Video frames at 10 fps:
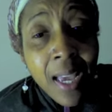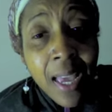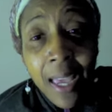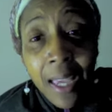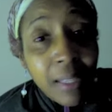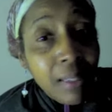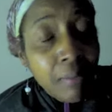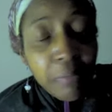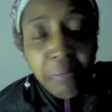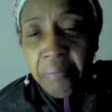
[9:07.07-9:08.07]
and
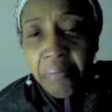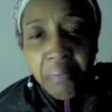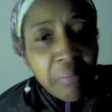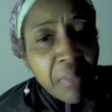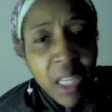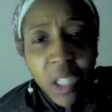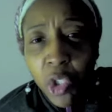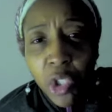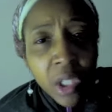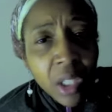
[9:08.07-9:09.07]
it
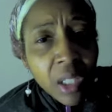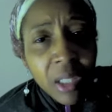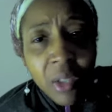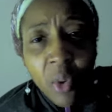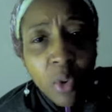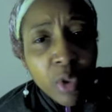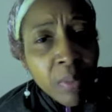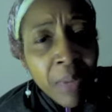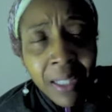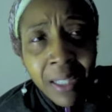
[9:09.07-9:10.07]
just
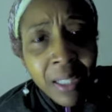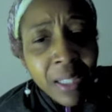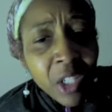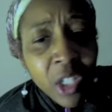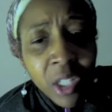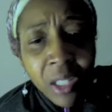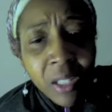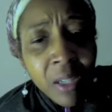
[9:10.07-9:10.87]
automatically just